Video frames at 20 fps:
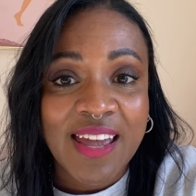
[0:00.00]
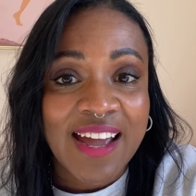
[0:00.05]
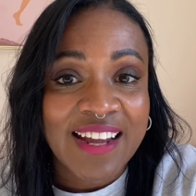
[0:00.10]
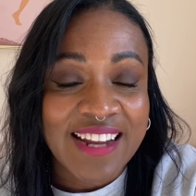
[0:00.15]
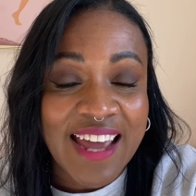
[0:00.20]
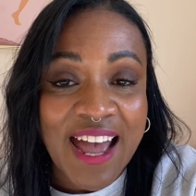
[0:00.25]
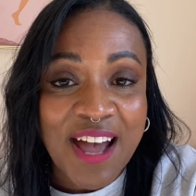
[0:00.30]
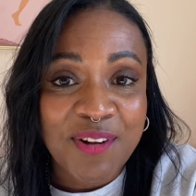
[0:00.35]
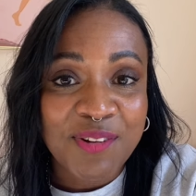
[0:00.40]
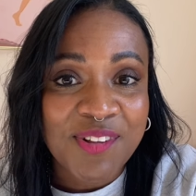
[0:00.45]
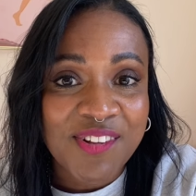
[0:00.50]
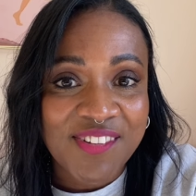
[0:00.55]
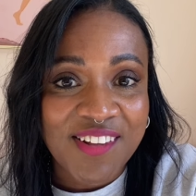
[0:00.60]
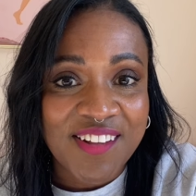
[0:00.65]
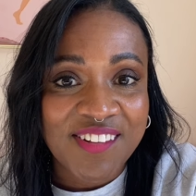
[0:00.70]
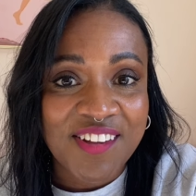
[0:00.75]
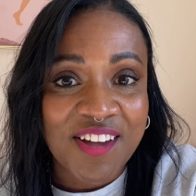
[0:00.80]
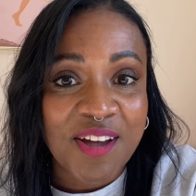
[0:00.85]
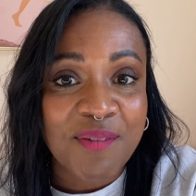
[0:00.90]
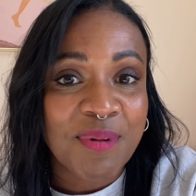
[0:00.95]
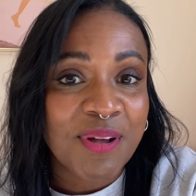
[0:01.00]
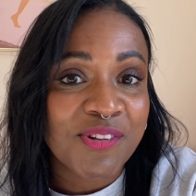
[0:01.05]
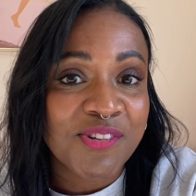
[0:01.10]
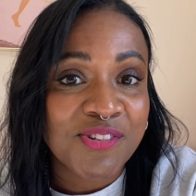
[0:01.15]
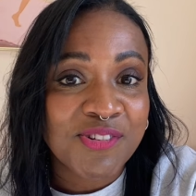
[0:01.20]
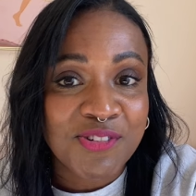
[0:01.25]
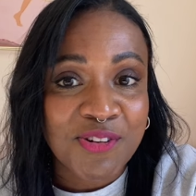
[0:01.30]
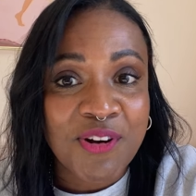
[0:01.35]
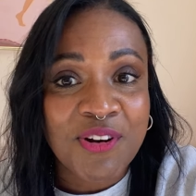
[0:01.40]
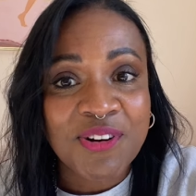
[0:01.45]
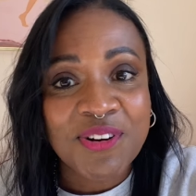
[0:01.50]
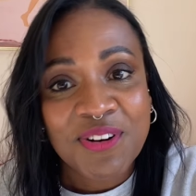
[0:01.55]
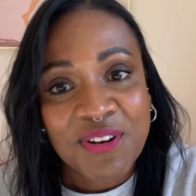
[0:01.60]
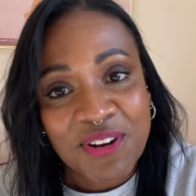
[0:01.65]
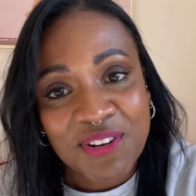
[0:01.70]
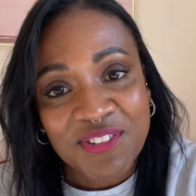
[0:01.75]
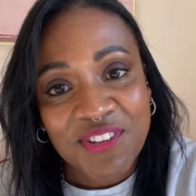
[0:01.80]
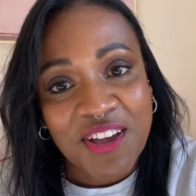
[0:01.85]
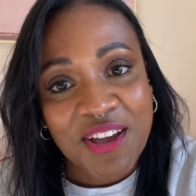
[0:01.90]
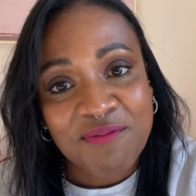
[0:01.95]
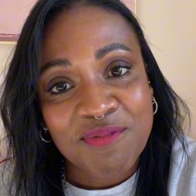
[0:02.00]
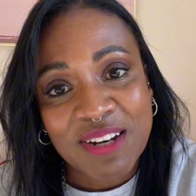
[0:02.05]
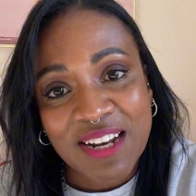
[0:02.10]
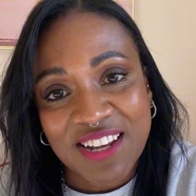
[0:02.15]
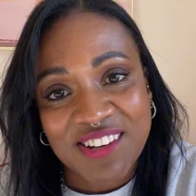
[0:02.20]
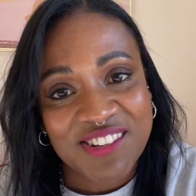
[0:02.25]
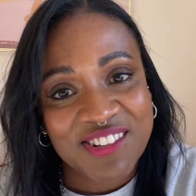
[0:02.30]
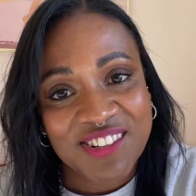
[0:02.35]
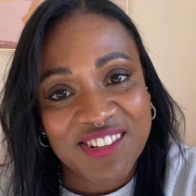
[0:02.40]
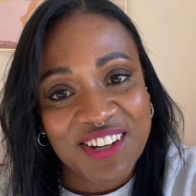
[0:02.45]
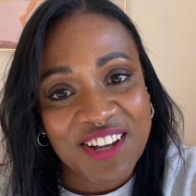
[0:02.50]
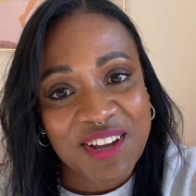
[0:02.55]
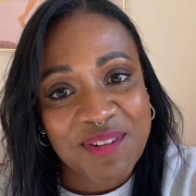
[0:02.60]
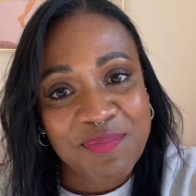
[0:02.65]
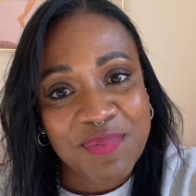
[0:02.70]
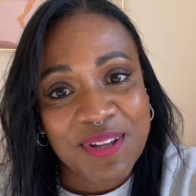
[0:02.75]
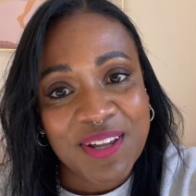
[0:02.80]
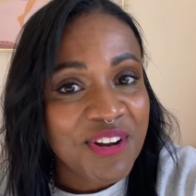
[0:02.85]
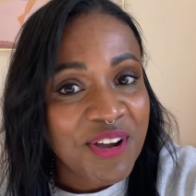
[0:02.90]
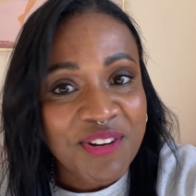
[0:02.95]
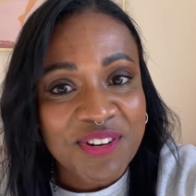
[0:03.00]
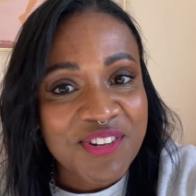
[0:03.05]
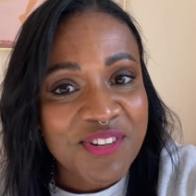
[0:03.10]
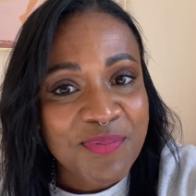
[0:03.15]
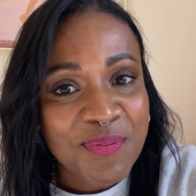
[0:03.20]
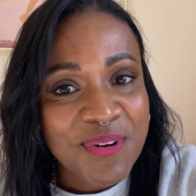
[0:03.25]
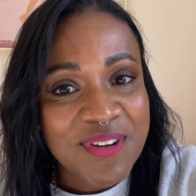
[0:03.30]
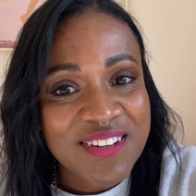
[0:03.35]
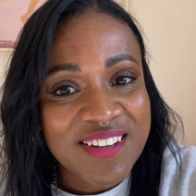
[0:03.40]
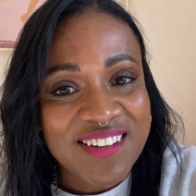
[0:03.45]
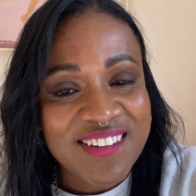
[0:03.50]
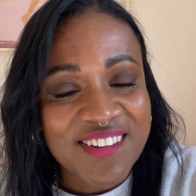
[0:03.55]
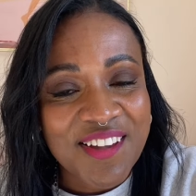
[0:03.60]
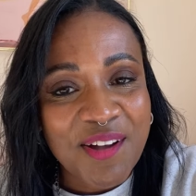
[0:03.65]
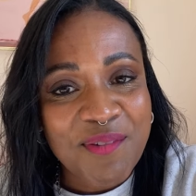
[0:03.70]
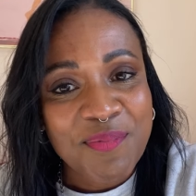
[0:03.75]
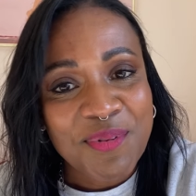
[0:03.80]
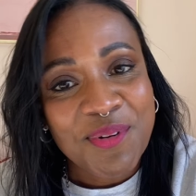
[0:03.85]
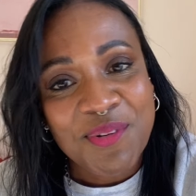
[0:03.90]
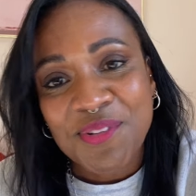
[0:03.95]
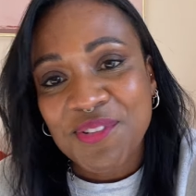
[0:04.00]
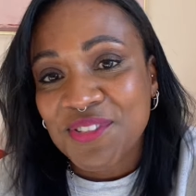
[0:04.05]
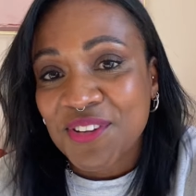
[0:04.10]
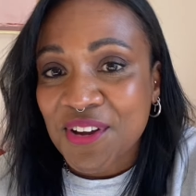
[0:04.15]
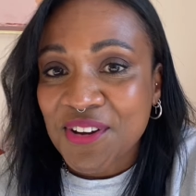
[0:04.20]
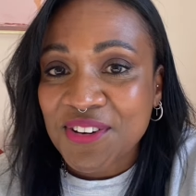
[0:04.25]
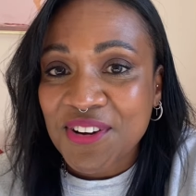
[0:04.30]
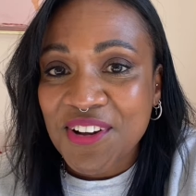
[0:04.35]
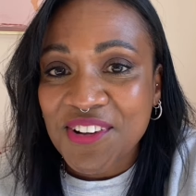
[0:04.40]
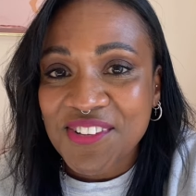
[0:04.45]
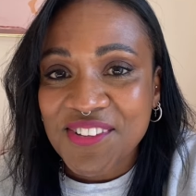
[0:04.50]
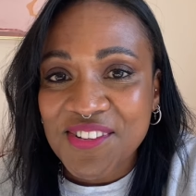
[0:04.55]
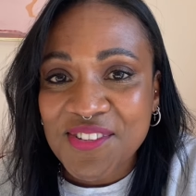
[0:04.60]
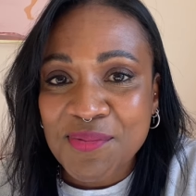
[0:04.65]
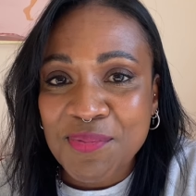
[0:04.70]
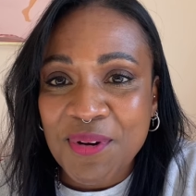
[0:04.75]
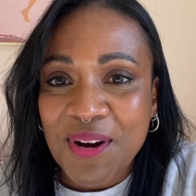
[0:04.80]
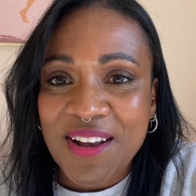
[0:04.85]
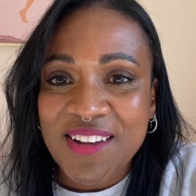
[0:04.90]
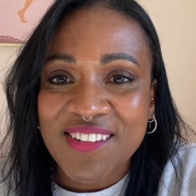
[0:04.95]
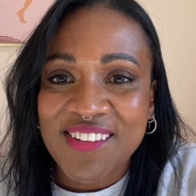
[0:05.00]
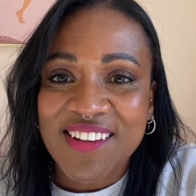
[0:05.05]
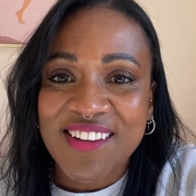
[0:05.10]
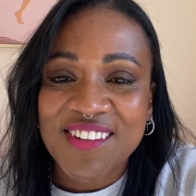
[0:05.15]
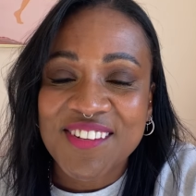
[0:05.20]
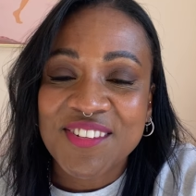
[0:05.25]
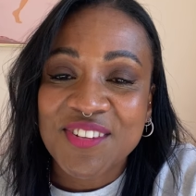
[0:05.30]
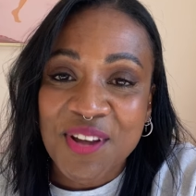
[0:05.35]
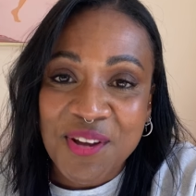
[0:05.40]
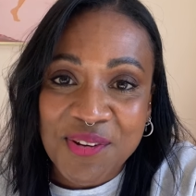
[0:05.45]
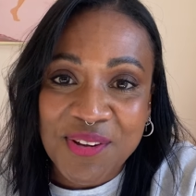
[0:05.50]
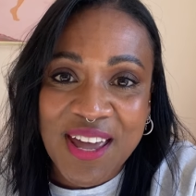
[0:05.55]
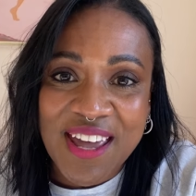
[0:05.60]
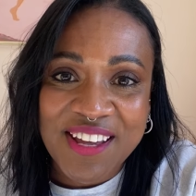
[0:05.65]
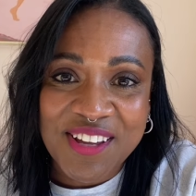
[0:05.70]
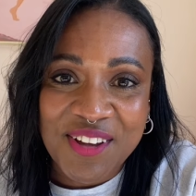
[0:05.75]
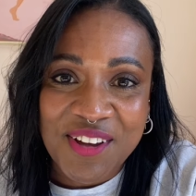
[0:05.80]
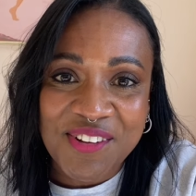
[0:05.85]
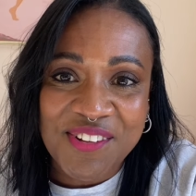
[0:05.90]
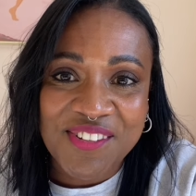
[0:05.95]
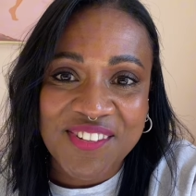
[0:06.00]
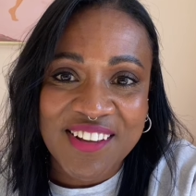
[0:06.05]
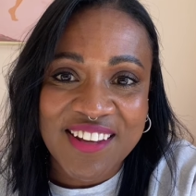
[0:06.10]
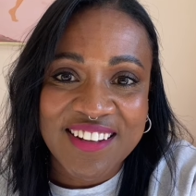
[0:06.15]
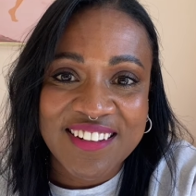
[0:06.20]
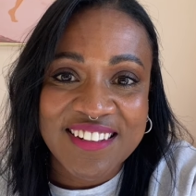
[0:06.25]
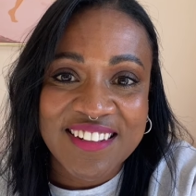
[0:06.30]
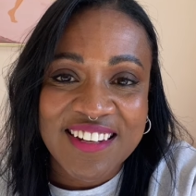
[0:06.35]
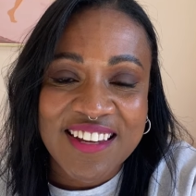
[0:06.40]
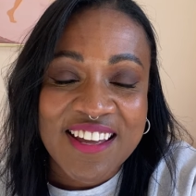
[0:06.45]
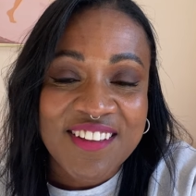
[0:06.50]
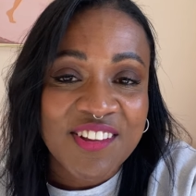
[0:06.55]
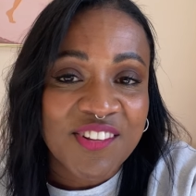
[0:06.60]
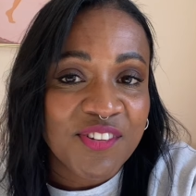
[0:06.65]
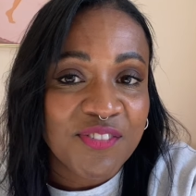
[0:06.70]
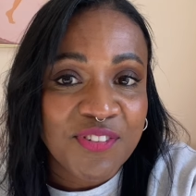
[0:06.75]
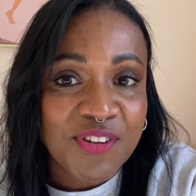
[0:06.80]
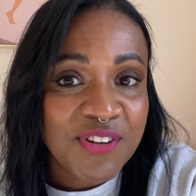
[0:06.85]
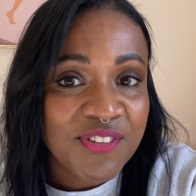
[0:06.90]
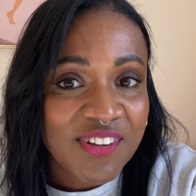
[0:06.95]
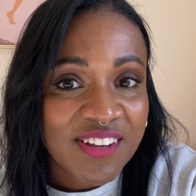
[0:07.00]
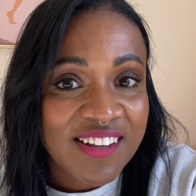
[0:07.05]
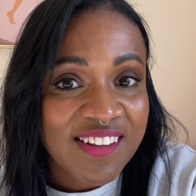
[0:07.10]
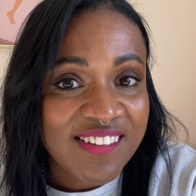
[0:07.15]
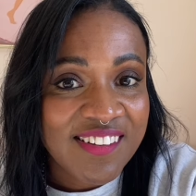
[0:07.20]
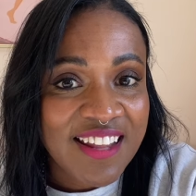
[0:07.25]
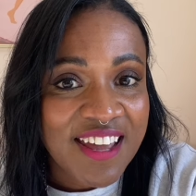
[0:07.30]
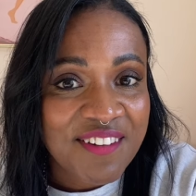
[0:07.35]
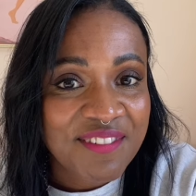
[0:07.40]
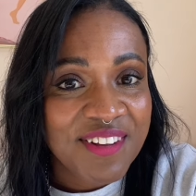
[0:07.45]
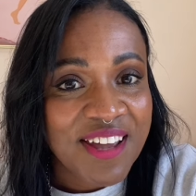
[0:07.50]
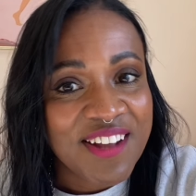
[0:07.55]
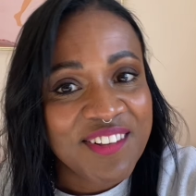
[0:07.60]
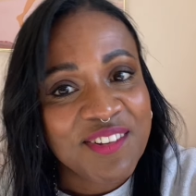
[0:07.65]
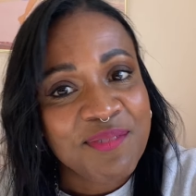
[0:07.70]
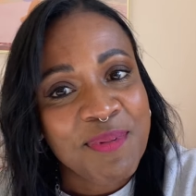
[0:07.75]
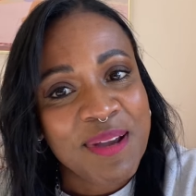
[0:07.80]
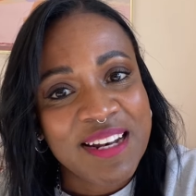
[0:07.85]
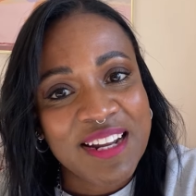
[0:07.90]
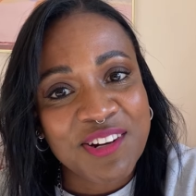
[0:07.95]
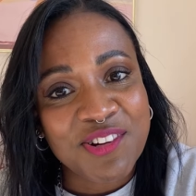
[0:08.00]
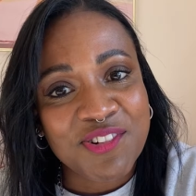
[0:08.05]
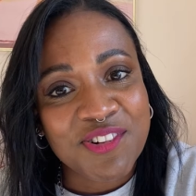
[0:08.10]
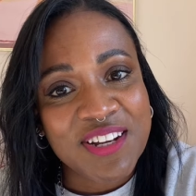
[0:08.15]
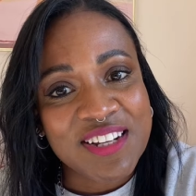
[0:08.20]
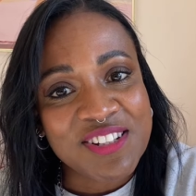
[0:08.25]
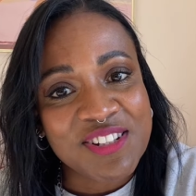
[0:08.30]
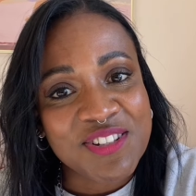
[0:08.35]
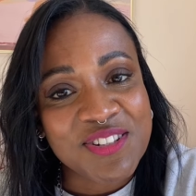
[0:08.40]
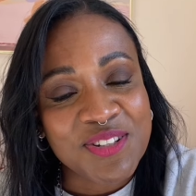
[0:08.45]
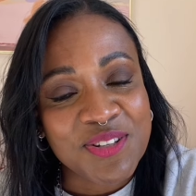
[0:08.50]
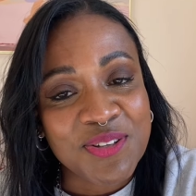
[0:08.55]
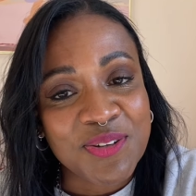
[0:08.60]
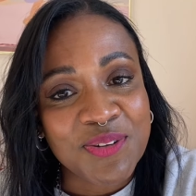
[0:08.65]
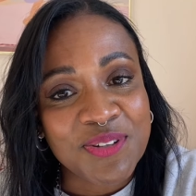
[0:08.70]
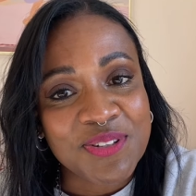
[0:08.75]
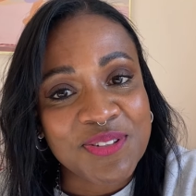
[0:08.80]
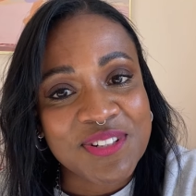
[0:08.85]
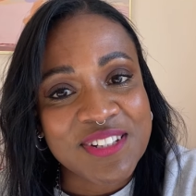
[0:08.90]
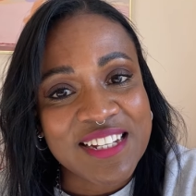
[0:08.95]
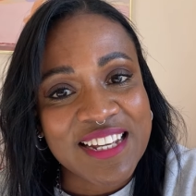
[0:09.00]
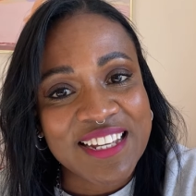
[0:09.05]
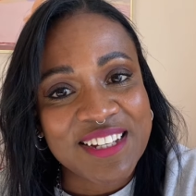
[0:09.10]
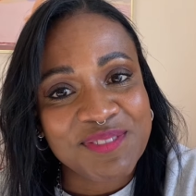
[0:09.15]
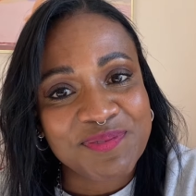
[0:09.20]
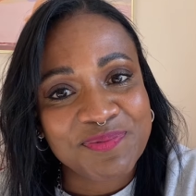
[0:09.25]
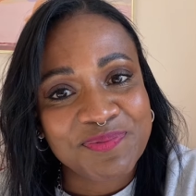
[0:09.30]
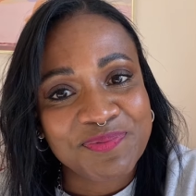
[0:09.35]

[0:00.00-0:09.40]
and how to set up a strong long-term relationship. No disappointing samples, no nasty surprises, no getting ghosted. There's a few tickets left. Head to my link tree to secure your seat.